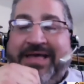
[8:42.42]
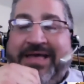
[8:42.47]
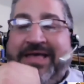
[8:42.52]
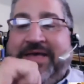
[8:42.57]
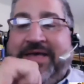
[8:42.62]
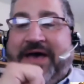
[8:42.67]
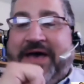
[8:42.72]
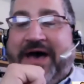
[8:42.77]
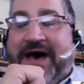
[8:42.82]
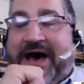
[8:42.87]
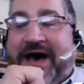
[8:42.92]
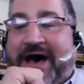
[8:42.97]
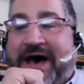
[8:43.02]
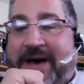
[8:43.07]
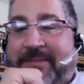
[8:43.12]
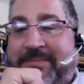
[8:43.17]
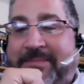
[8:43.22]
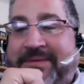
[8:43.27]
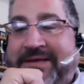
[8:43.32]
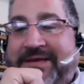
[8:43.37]

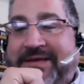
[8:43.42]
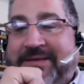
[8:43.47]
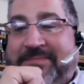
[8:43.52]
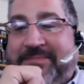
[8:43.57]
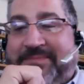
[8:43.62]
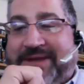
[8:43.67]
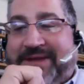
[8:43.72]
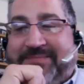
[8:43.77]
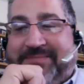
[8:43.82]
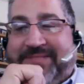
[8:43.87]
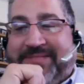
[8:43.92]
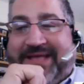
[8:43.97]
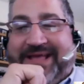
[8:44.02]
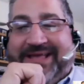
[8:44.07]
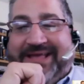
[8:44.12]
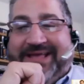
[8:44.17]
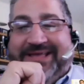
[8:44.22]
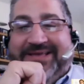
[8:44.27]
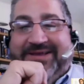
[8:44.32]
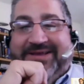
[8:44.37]
But I'm
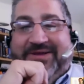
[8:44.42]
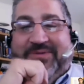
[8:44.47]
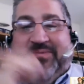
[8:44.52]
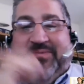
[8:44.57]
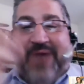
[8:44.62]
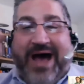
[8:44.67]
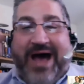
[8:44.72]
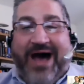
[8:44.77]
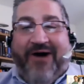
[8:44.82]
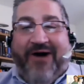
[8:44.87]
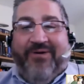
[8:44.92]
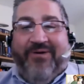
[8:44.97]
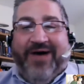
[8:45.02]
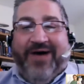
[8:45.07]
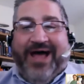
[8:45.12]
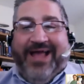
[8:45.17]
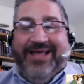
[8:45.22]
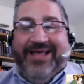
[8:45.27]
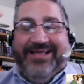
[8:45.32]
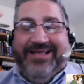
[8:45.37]
like, wow,
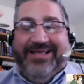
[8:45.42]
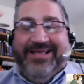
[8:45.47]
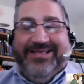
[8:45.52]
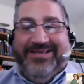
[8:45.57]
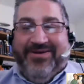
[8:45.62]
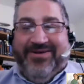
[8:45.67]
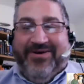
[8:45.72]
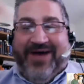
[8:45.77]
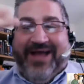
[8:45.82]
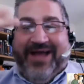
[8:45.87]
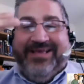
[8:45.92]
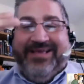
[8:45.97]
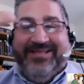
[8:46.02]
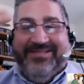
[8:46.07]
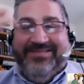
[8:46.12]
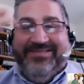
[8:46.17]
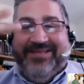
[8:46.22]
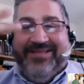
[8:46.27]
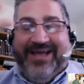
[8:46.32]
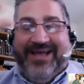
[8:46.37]
I
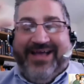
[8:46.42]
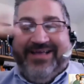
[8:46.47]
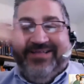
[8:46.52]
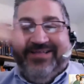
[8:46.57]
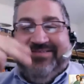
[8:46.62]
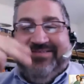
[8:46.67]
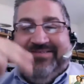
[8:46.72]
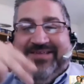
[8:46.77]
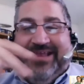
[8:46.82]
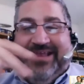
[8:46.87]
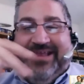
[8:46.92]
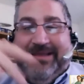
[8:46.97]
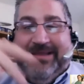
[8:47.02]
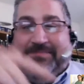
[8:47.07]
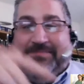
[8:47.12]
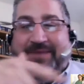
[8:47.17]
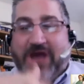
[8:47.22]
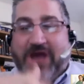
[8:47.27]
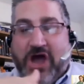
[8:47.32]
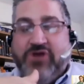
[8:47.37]
can sit in
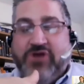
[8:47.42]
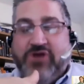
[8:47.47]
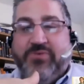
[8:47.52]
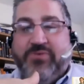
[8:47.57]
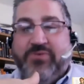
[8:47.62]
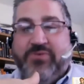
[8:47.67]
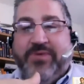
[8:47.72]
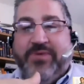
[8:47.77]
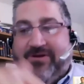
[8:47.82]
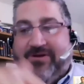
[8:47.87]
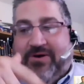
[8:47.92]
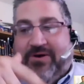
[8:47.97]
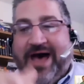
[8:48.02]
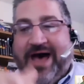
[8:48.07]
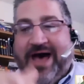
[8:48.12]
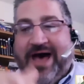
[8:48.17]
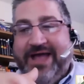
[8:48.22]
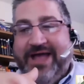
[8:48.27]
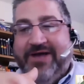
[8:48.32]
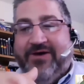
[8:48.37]
my underwear in
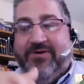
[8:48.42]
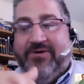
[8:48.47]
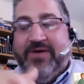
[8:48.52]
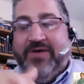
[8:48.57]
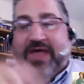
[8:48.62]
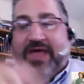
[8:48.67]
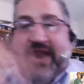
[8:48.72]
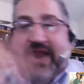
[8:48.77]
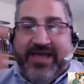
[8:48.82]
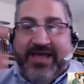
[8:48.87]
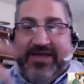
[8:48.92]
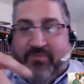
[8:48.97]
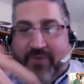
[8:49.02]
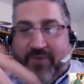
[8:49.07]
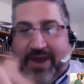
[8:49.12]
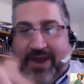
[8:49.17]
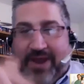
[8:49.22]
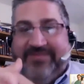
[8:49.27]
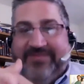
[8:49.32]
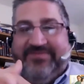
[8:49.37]
Ohio and I can
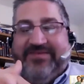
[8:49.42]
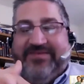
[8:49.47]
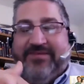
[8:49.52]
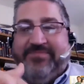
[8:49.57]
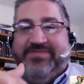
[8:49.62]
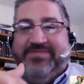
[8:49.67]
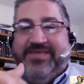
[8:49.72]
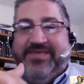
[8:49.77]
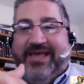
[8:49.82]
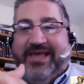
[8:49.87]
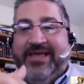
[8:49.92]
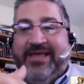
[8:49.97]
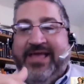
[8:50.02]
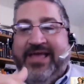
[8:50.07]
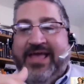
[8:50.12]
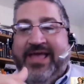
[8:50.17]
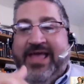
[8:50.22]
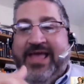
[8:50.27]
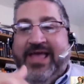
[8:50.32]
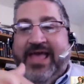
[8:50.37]
write something,
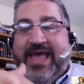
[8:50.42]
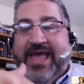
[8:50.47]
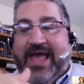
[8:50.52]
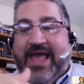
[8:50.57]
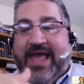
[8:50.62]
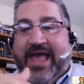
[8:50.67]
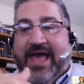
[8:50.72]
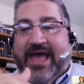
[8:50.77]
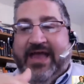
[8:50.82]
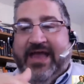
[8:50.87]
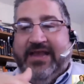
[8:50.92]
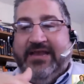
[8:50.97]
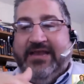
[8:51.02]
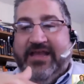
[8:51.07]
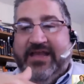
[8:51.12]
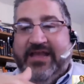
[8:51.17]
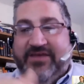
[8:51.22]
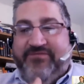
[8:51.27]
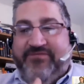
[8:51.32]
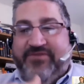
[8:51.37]
and
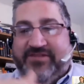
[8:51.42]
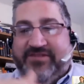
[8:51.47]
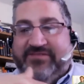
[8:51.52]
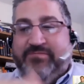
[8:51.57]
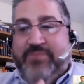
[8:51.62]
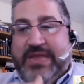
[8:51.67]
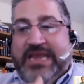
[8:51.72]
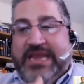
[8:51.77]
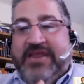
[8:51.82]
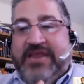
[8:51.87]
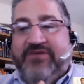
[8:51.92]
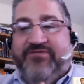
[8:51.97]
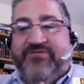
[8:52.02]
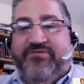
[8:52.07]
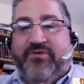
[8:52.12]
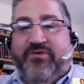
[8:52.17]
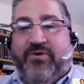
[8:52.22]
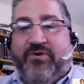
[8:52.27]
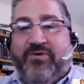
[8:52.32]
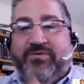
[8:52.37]
if it's
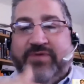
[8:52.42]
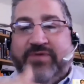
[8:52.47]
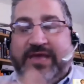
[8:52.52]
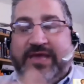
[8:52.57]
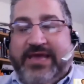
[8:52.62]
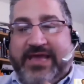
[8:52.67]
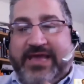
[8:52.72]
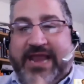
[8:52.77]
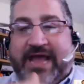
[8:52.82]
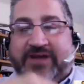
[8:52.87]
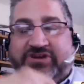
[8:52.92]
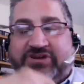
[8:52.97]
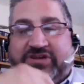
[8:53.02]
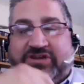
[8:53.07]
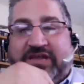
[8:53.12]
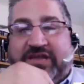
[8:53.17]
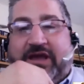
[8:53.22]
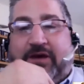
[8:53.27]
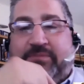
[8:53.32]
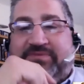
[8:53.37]
meaningful, it can actually
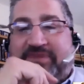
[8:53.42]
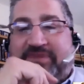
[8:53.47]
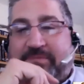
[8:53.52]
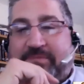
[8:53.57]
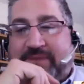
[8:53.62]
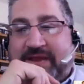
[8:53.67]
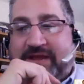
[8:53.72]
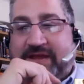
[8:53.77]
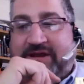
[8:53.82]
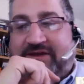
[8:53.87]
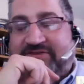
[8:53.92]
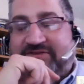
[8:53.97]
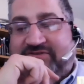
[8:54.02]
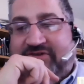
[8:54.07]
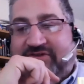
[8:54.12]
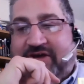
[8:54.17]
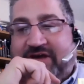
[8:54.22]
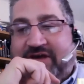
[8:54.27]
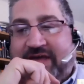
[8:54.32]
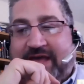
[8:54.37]
help somebody in
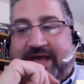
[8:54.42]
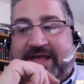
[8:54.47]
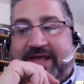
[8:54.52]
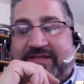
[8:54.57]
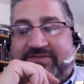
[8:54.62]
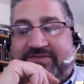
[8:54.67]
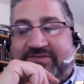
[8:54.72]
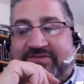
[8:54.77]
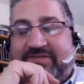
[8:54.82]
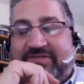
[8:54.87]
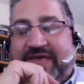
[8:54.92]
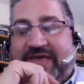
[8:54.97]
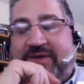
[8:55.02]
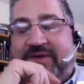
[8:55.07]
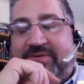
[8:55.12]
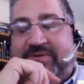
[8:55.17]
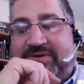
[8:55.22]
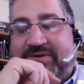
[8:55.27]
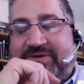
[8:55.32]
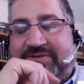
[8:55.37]
Australia. And so that
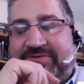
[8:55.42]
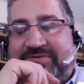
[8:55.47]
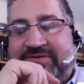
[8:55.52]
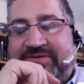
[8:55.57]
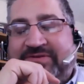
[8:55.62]
was